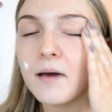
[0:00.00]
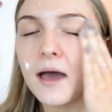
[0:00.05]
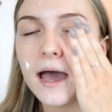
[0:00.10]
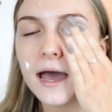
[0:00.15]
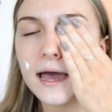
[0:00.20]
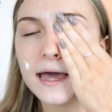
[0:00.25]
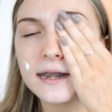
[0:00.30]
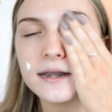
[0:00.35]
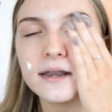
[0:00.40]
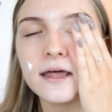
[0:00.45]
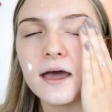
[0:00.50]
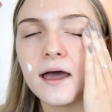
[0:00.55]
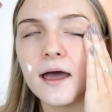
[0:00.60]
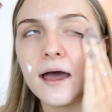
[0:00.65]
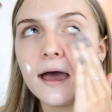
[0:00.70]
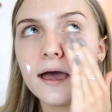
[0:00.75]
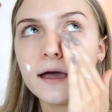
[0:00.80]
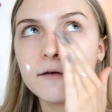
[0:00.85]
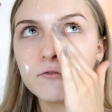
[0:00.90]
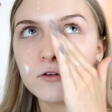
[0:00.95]
and
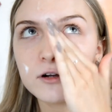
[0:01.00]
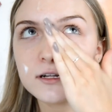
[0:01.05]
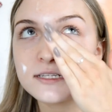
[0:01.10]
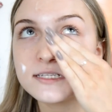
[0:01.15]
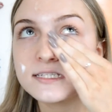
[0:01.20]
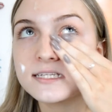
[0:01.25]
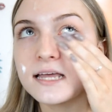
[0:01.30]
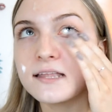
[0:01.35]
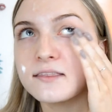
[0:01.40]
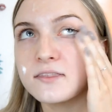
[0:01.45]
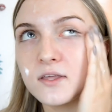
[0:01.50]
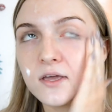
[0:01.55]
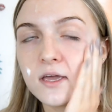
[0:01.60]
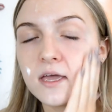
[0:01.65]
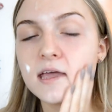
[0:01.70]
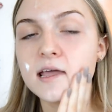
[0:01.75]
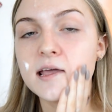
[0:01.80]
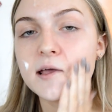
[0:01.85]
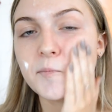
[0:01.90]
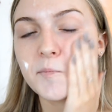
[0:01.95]
everyone said that
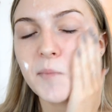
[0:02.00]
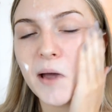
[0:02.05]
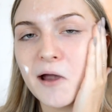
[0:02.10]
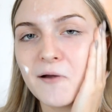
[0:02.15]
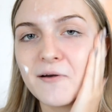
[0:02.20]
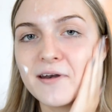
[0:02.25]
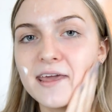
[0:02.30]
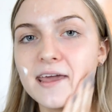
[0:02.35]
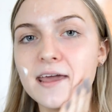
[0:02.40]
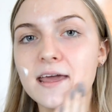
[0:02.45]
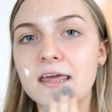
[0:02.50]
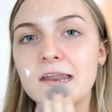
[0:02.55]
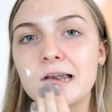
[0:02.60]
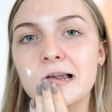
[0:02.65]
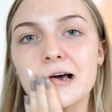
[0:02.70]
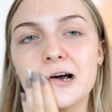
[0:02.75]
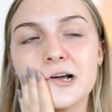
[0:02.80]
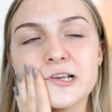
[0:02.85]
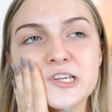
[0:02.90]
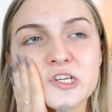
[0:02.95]
it apparently
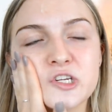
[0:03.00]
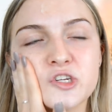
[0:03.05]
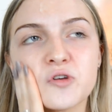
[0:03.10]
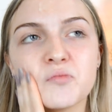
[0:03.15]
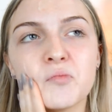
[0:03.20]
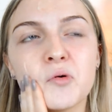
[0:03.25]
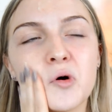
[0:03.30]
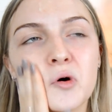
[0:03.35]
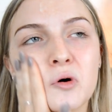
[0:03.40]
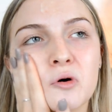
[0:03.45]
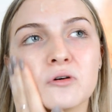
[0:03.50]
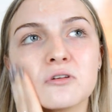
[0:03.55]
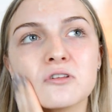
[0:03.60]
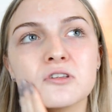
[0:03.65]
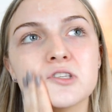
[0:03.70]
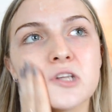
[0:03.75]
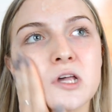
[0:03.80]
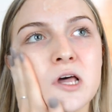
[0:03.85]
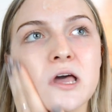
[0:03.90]
enlarges your pores